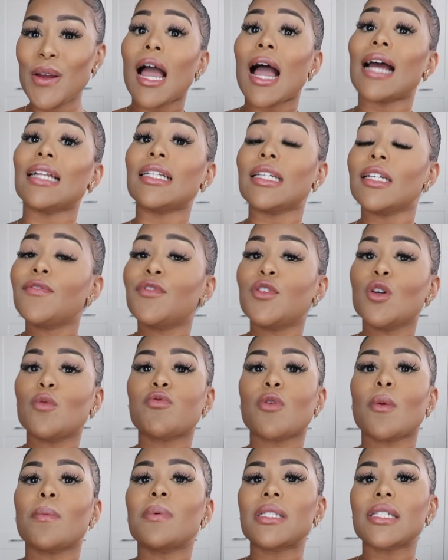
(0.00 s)
And if your
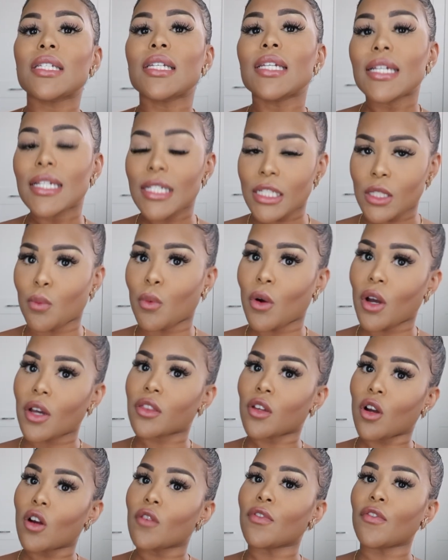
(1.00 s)
property is worth
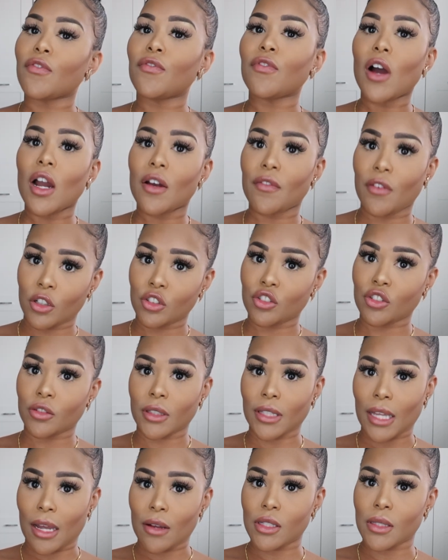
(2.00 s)
over
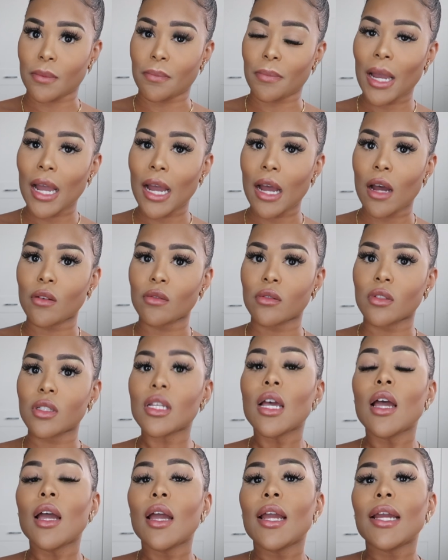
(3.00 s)
£500,000,
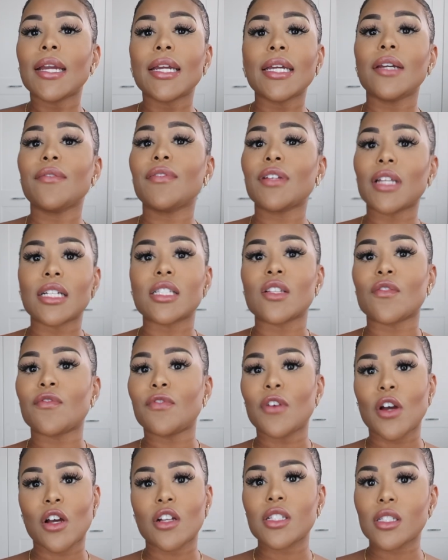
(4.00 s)
even as a
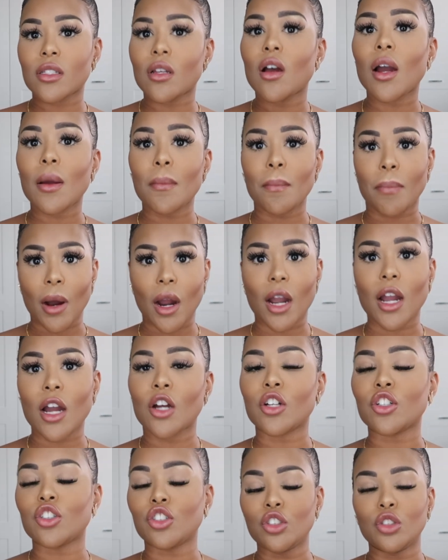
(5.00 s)
first-time
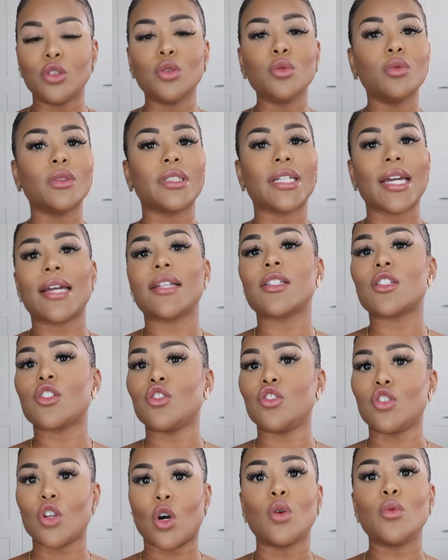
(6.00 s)
buyer, you get
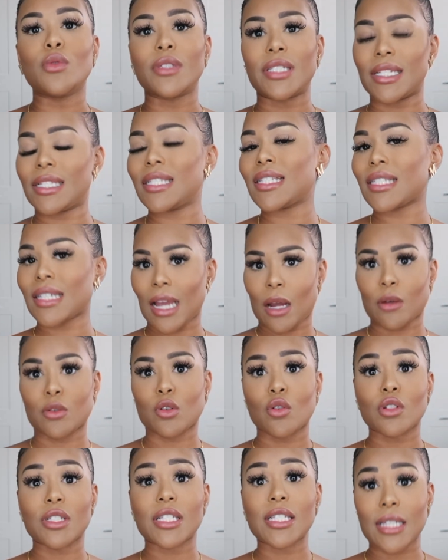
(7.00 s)
no discount
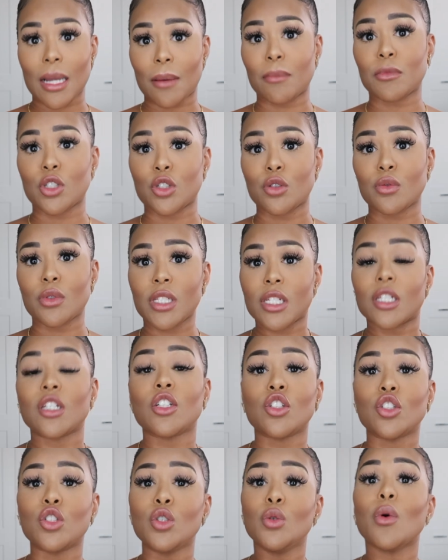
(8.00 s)
on stamp duty.
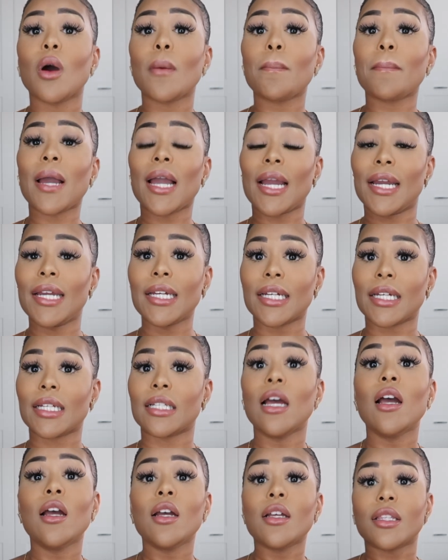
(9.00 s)
You are
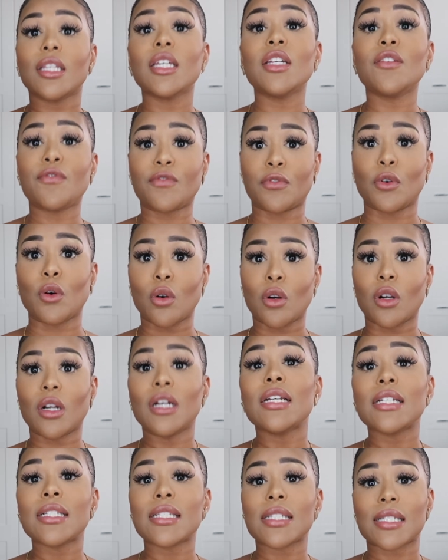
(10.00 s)
paying the full
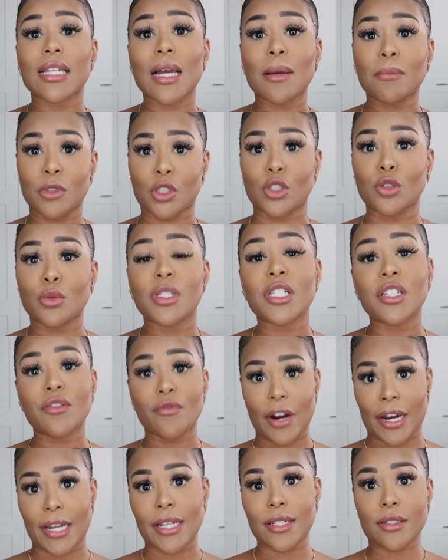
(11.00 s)
stamp duty
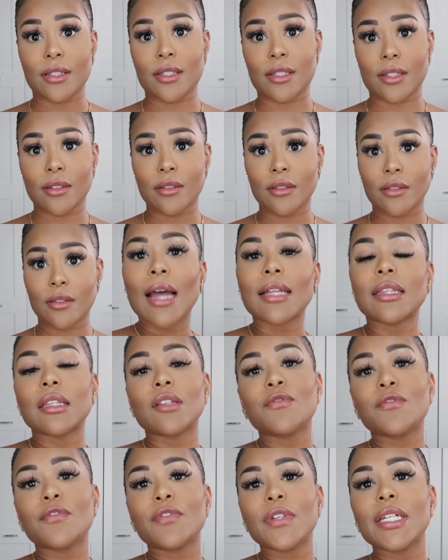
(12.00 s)
rate. And the
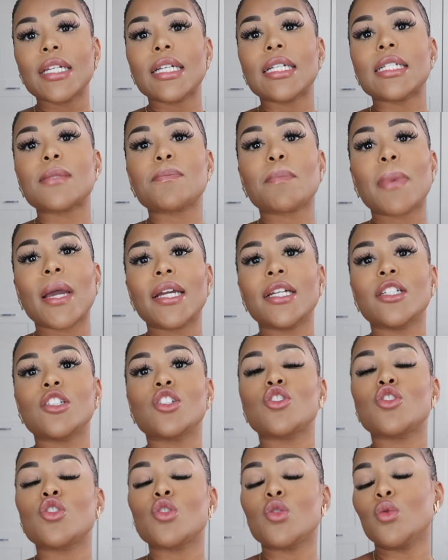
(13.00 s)
fee is paid
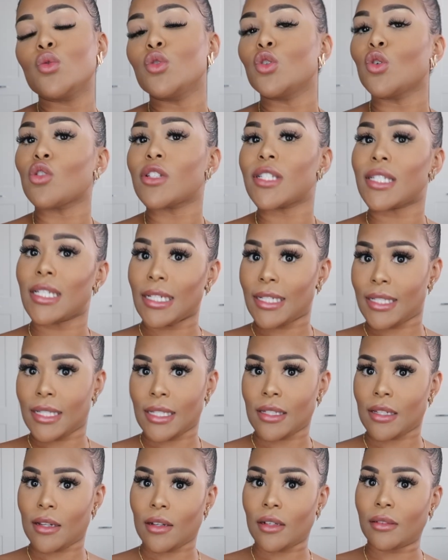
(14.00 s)
to your
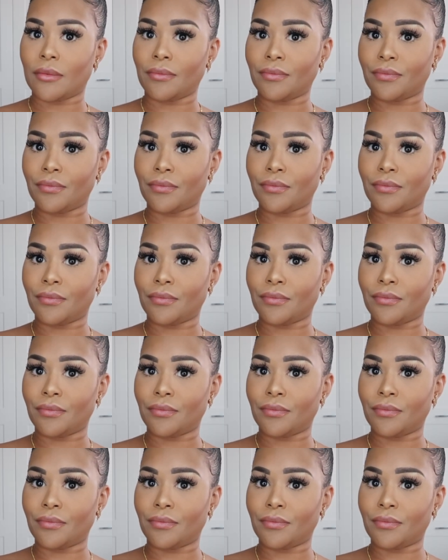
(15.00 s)
solicitor.